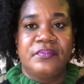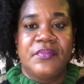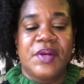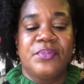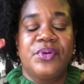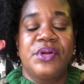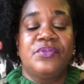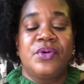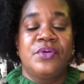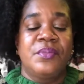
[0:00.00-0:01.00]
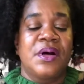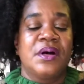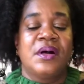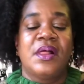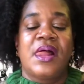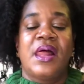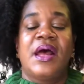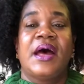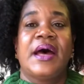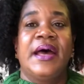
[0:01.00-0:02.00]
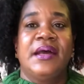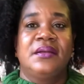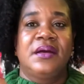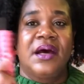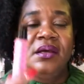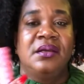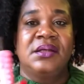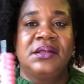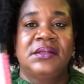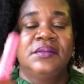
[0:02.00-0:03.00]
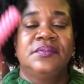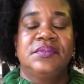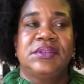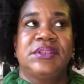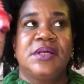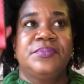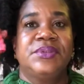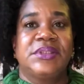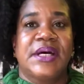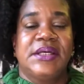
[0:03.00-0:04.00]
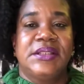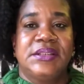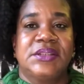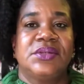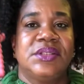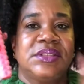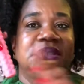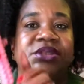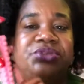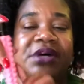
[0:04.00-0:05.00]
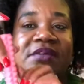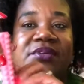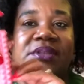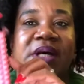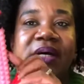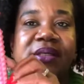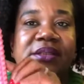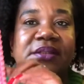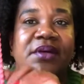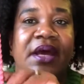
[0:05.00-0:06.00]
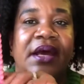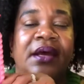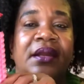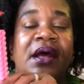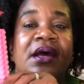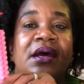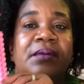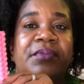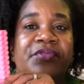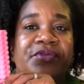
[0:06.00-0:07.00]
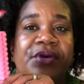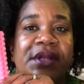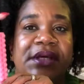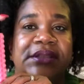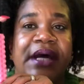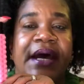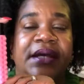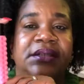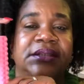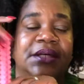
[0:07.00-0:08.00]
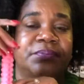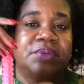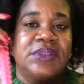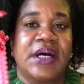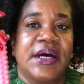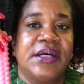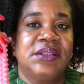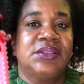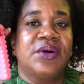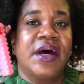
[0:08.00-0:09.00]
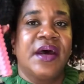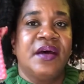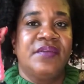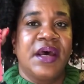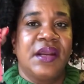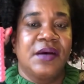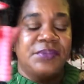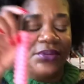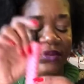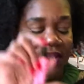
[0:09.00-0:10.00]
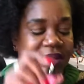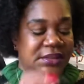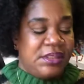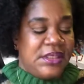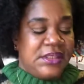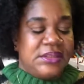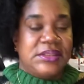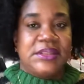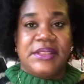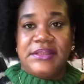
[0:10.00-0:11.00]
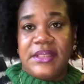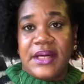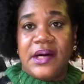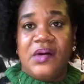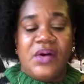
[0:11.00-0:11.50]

Born Aroma, I had gotten a sample size. So this is a travel size. And before this, I had a sample size. So I have had opportunity to test it out.